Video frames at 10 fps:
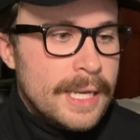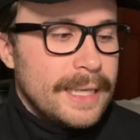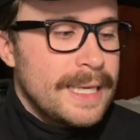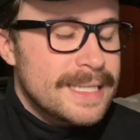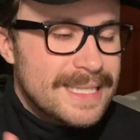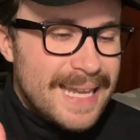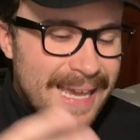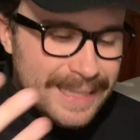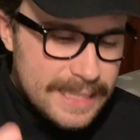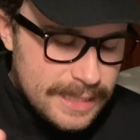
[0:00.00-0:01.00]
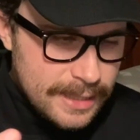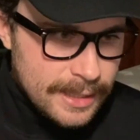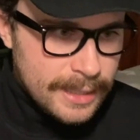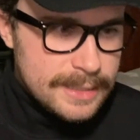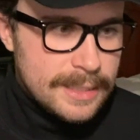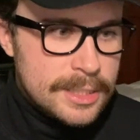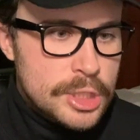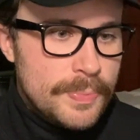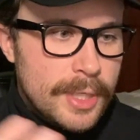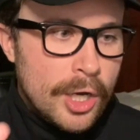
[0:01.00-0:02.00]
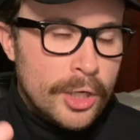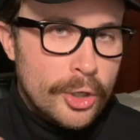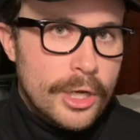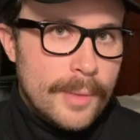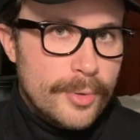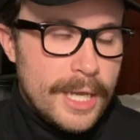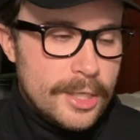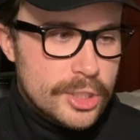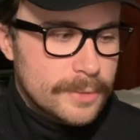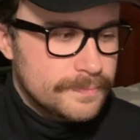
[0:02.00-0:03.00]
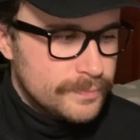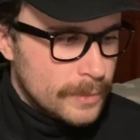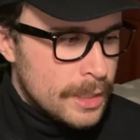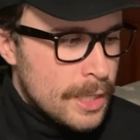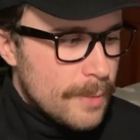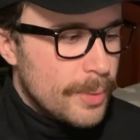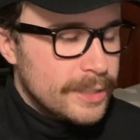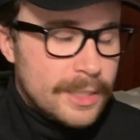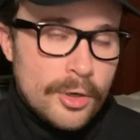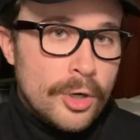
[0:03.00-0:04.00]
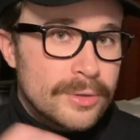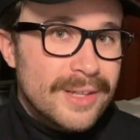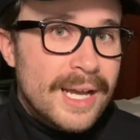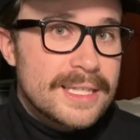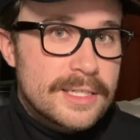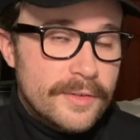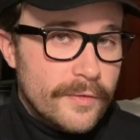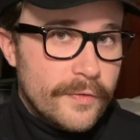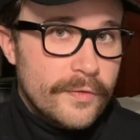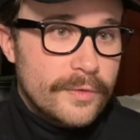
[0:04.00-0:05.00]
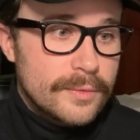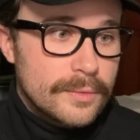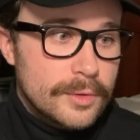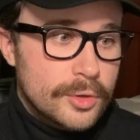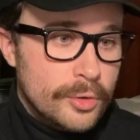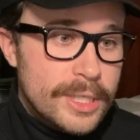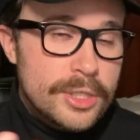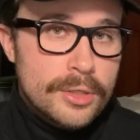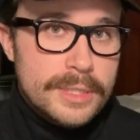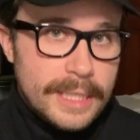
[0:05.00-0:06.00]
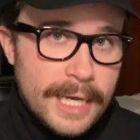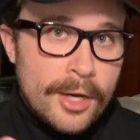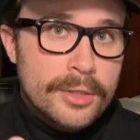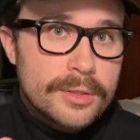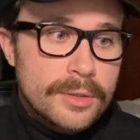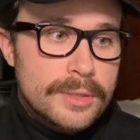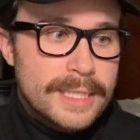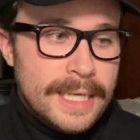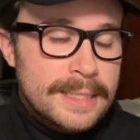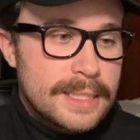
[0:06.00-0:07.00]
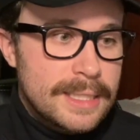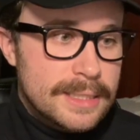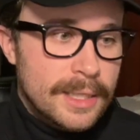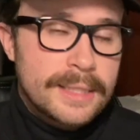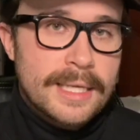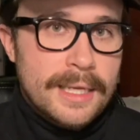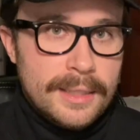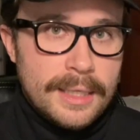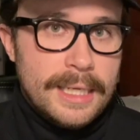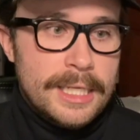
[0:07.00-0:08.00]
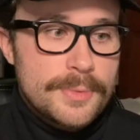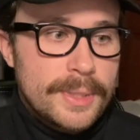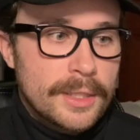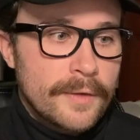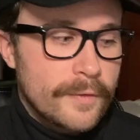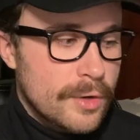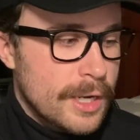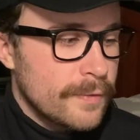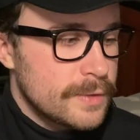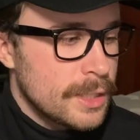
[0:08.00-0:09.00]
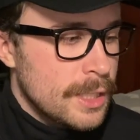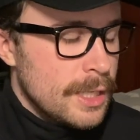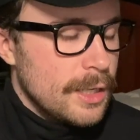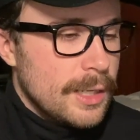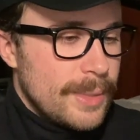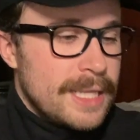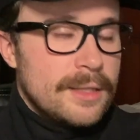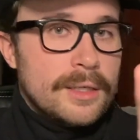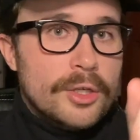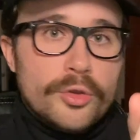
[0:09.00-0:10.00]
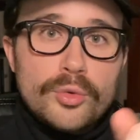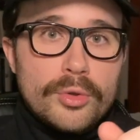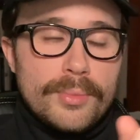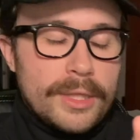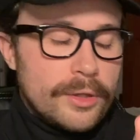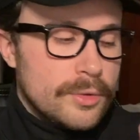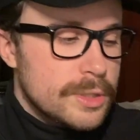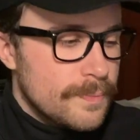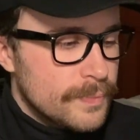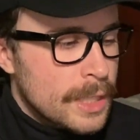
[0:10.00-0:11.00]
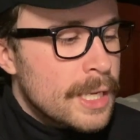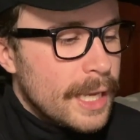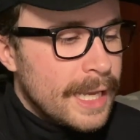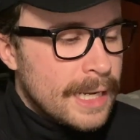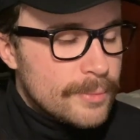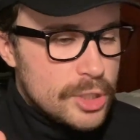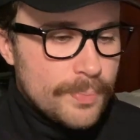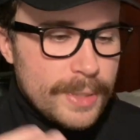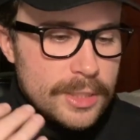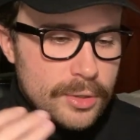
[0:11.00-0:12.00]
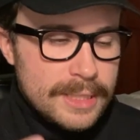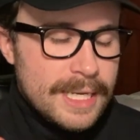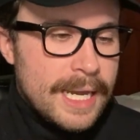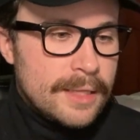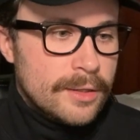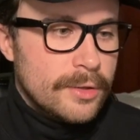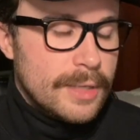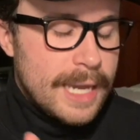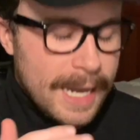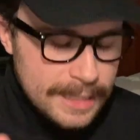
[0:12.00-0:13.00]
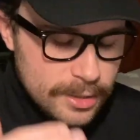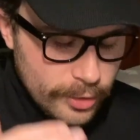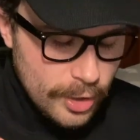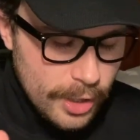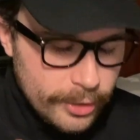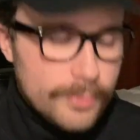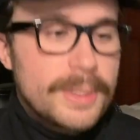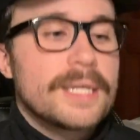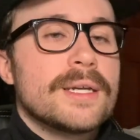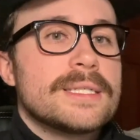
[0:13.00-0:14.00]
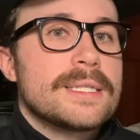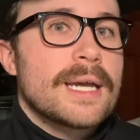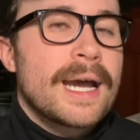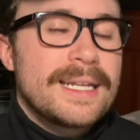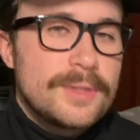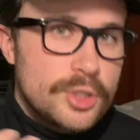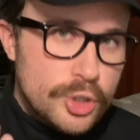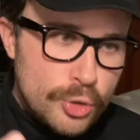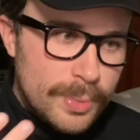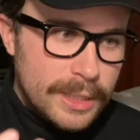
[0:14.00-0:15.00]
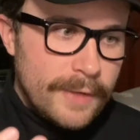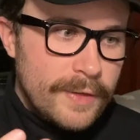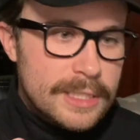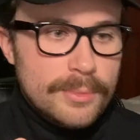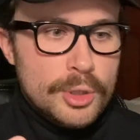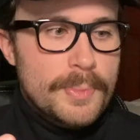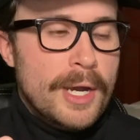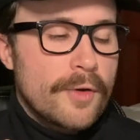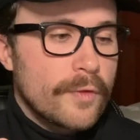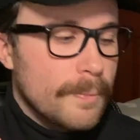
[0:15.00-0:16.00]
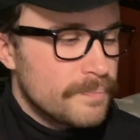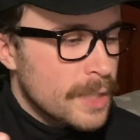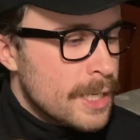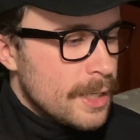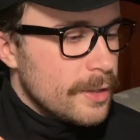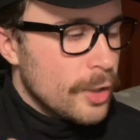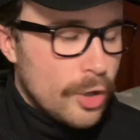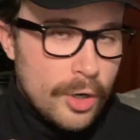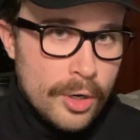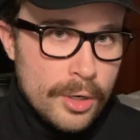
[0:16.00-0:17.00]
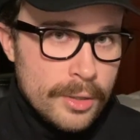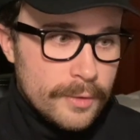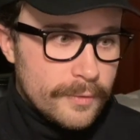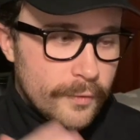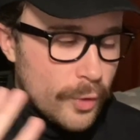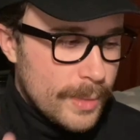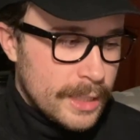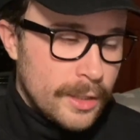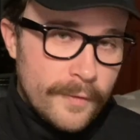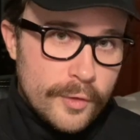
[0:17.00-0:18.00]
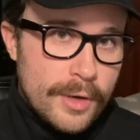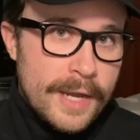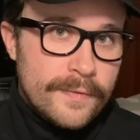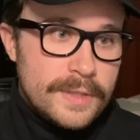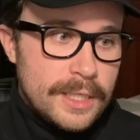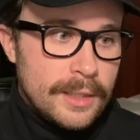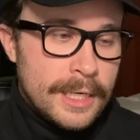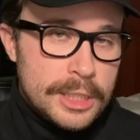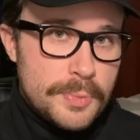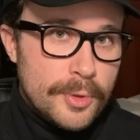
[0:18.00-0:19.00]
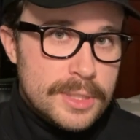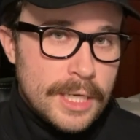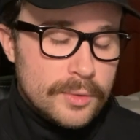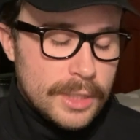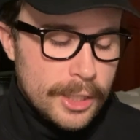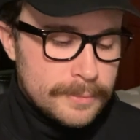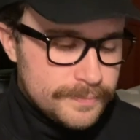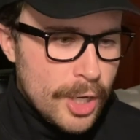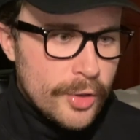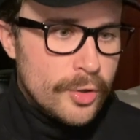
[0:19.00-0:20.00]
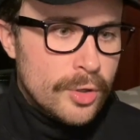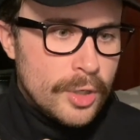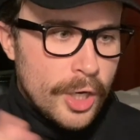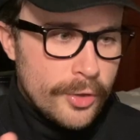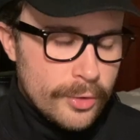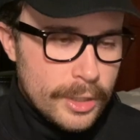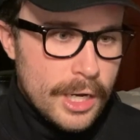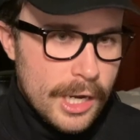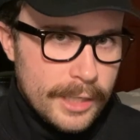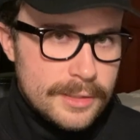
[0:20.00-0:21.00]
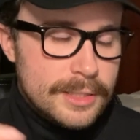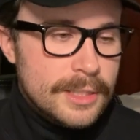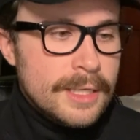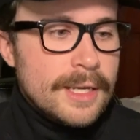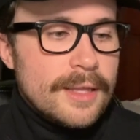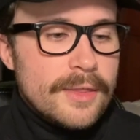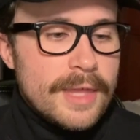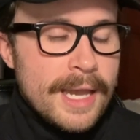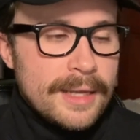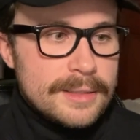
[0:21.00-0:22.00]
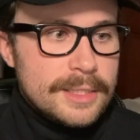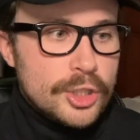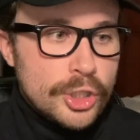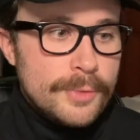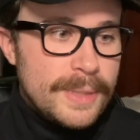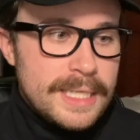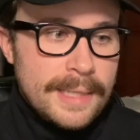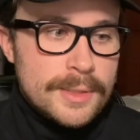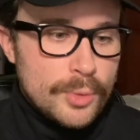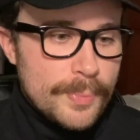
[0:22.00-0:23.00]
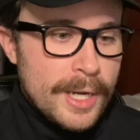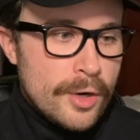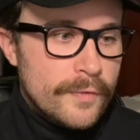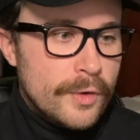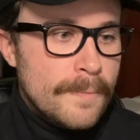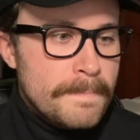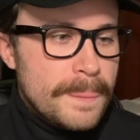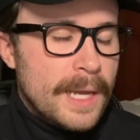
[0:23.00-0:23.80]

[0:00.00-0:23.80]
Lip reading: He is an entity that exists beyond our comprehension. But there are lots of creatures and characters and entities like that in H.P. Lovecraft, in the Cthulhu mythos. And I'm jumping straight to Azathoth because I do believe he's the most powerful. There are, for my Lovecraftian experts out there, other gods that could be deemed more powerful.